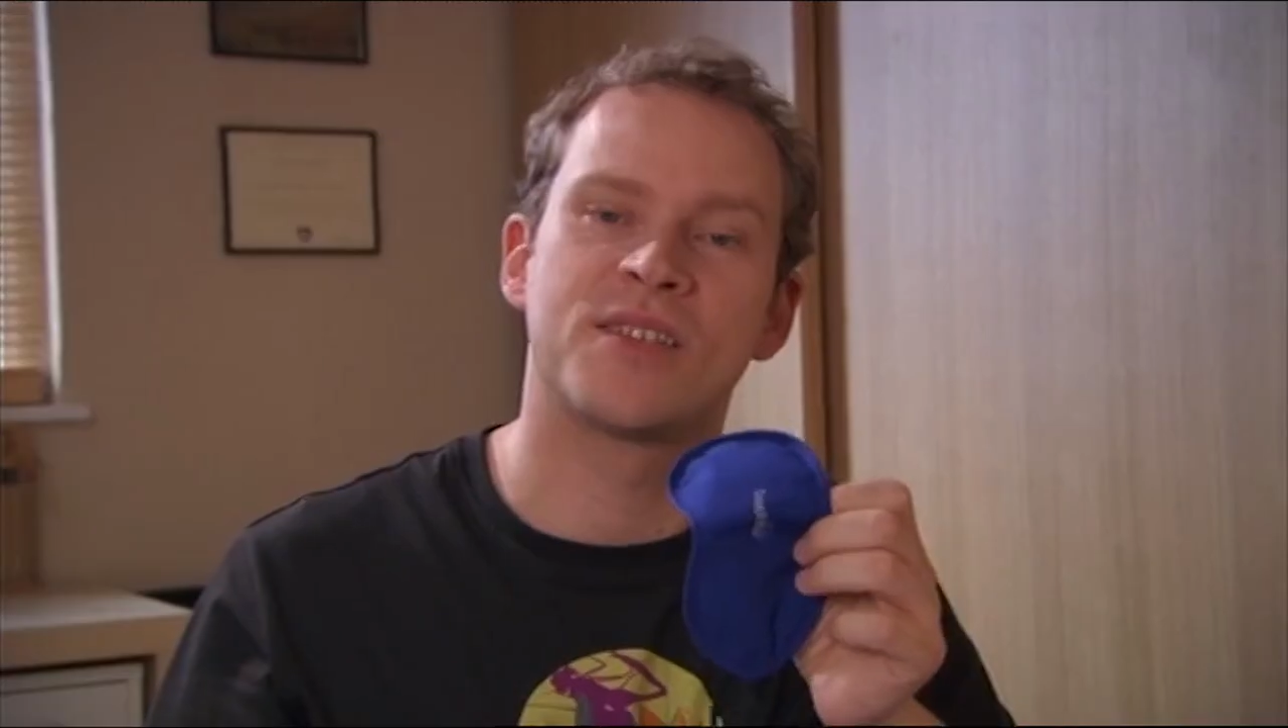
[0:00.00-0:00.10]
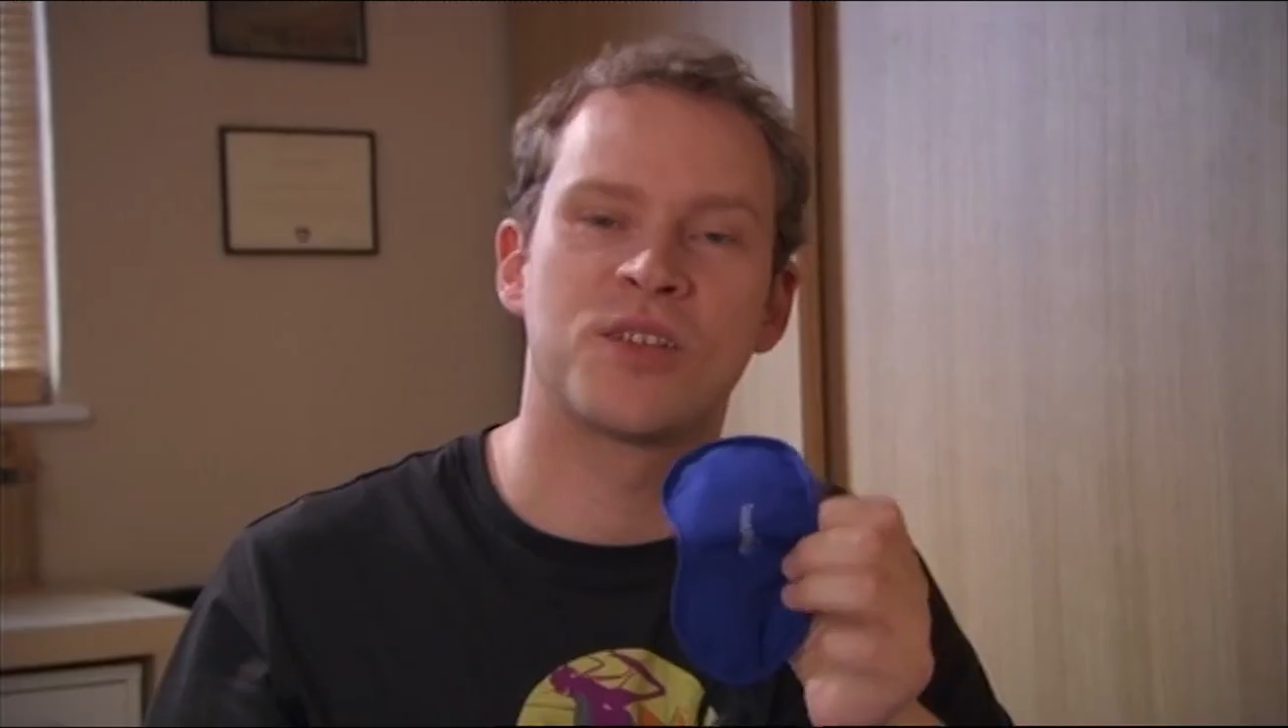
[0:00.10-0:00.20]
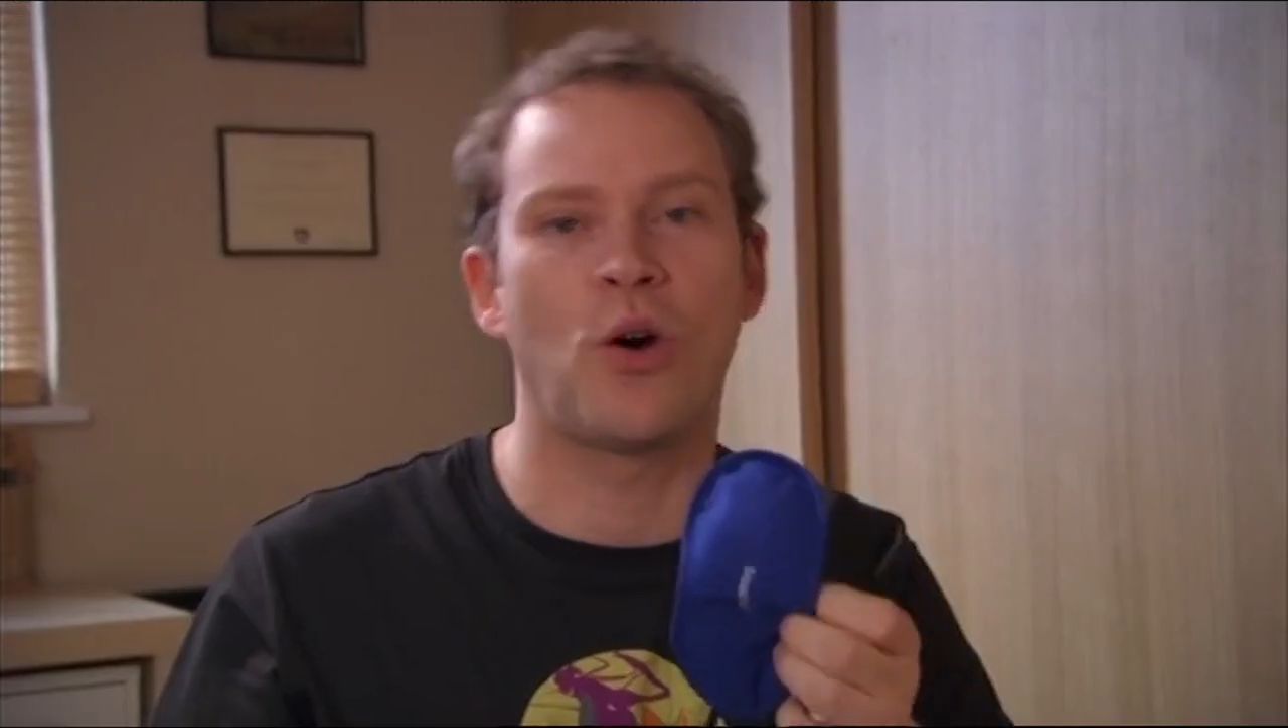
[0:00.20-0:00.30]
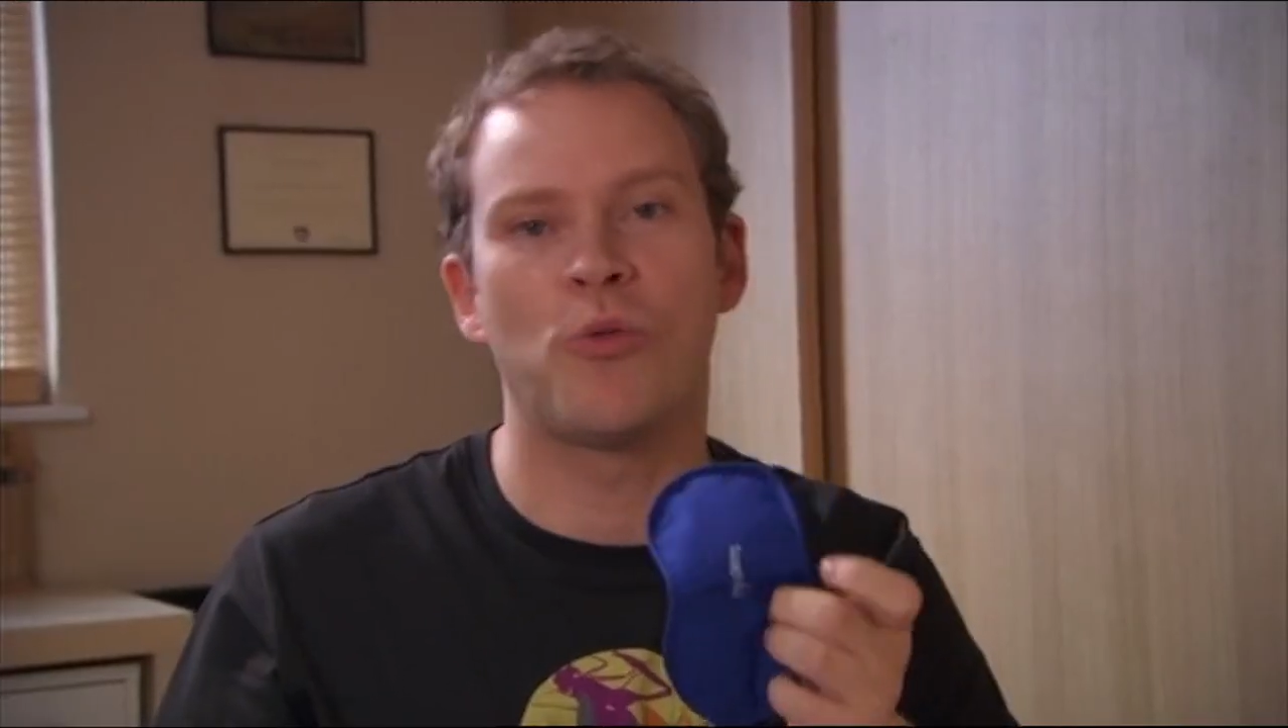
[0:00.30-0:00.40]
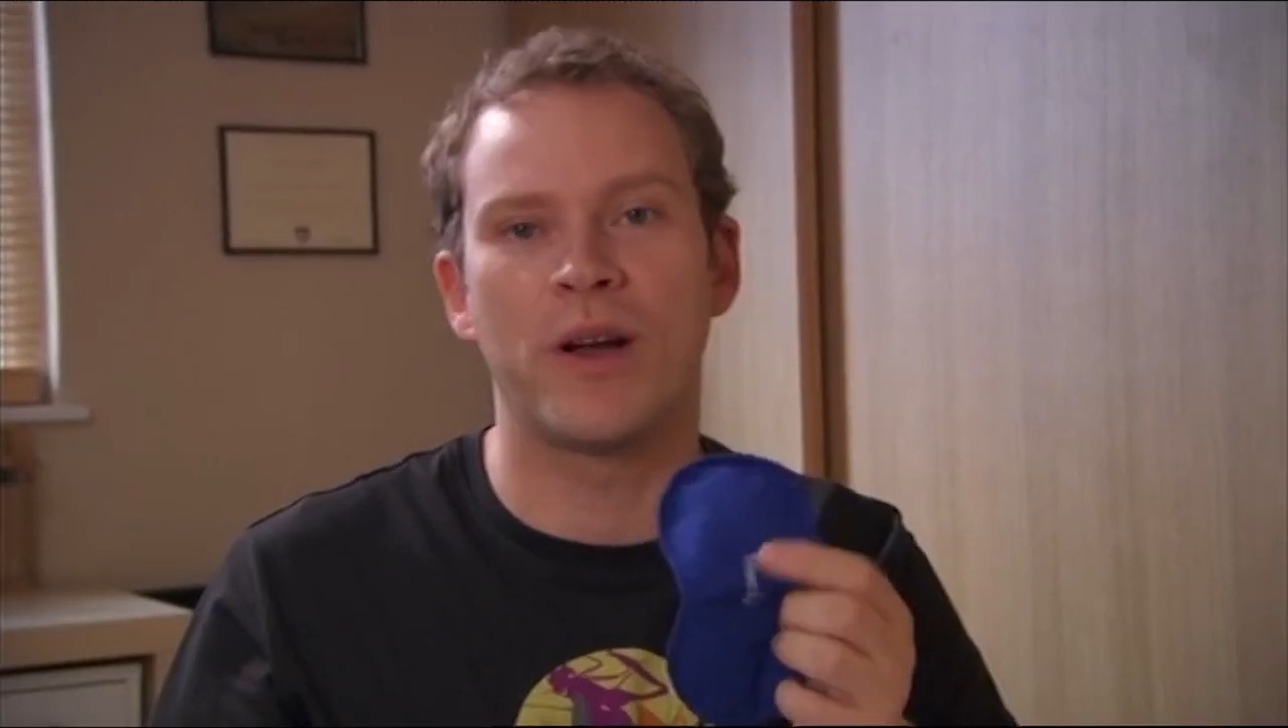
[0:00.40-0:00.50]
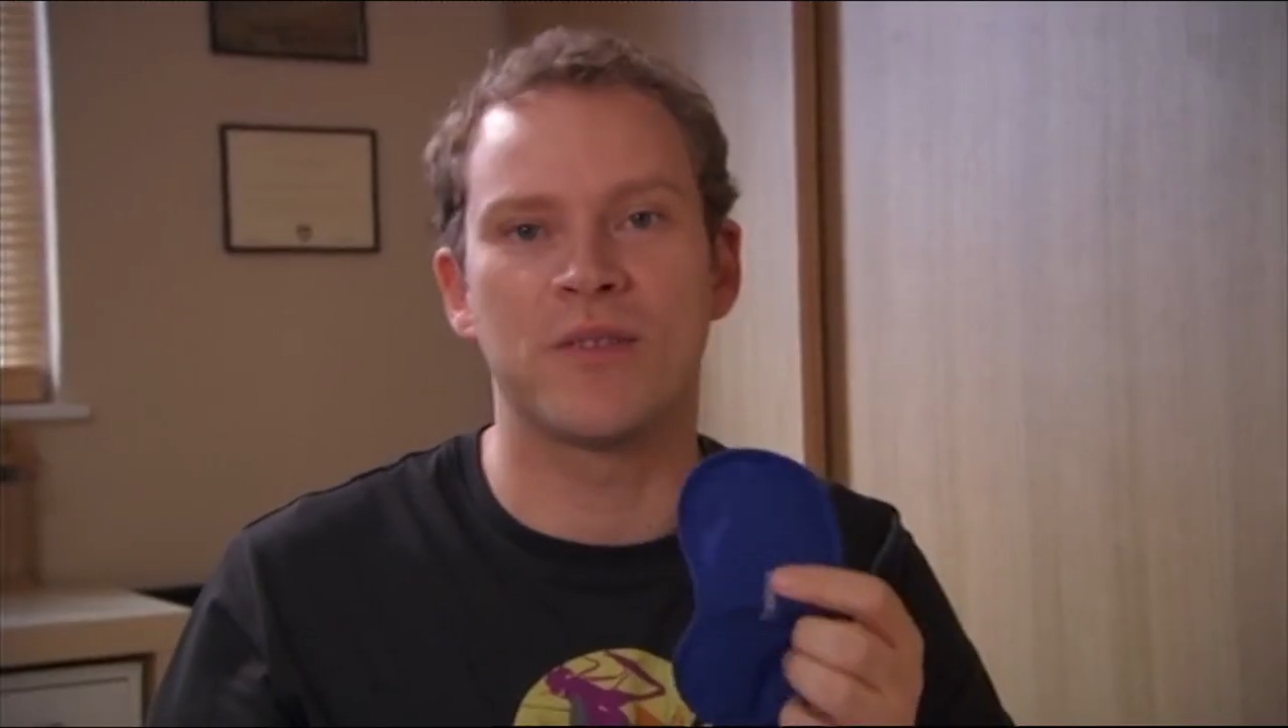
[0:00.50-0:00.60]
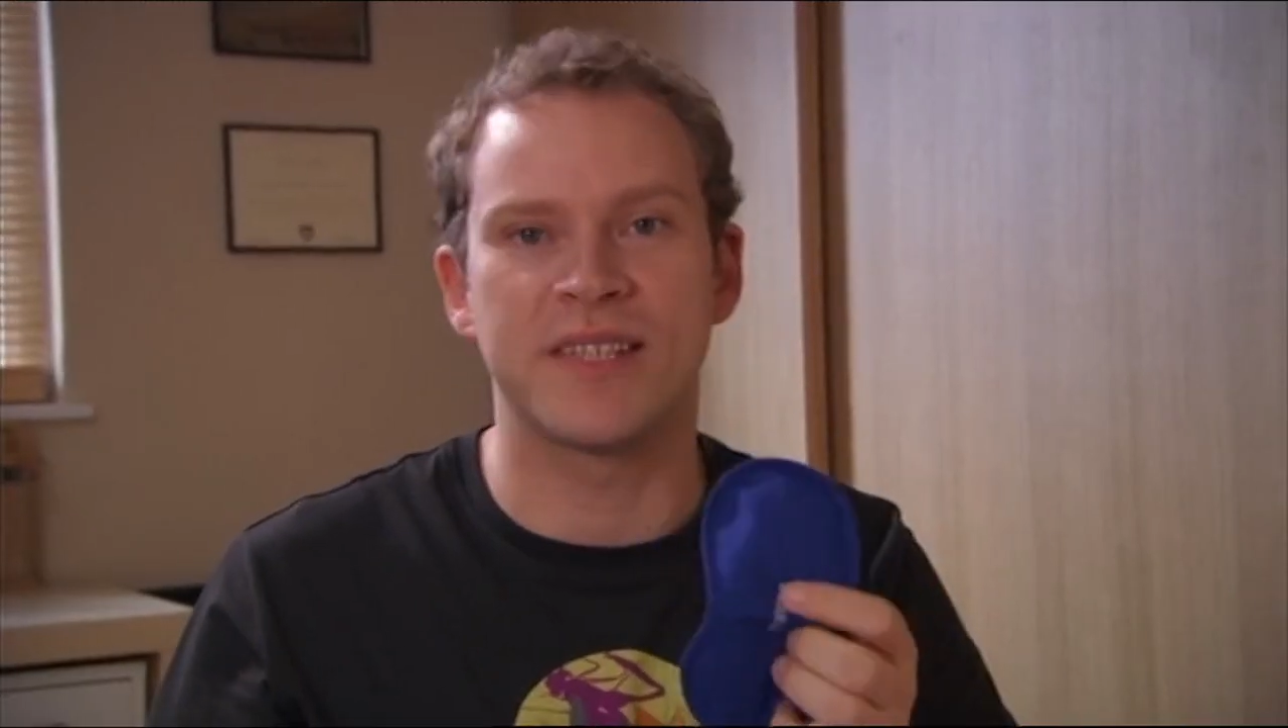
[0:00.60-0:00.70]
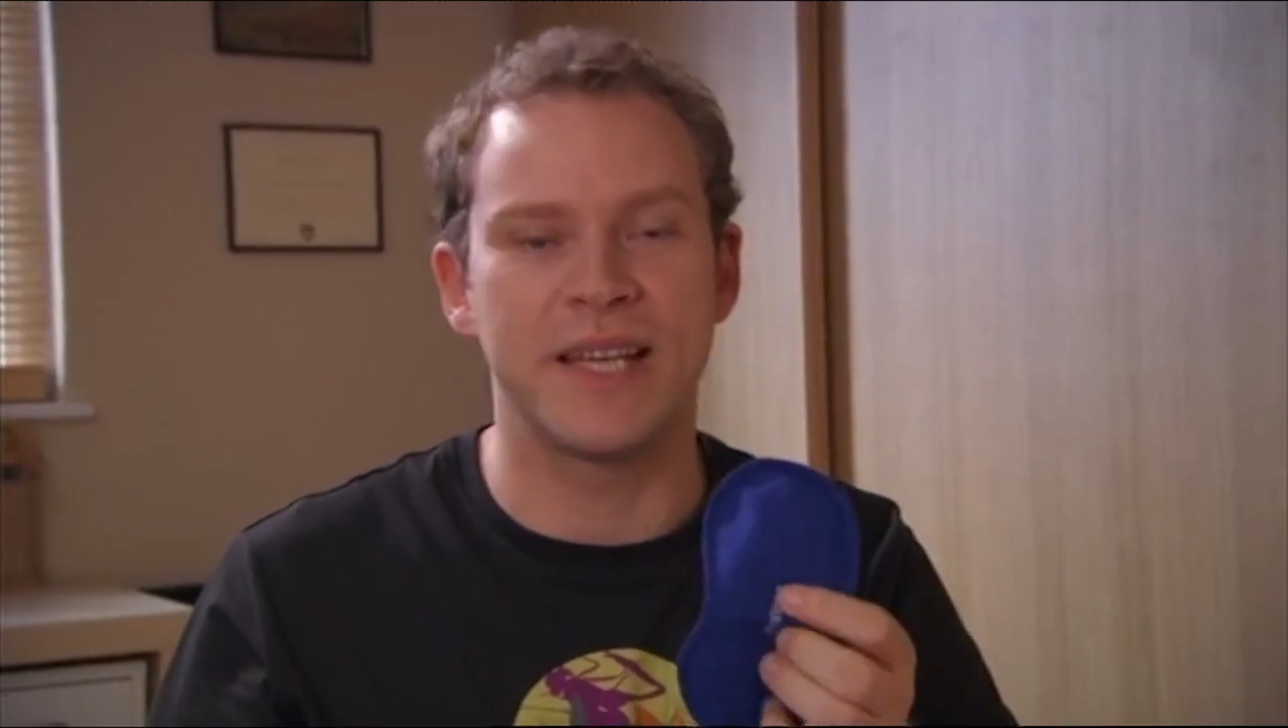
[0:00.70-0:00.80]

ScotRail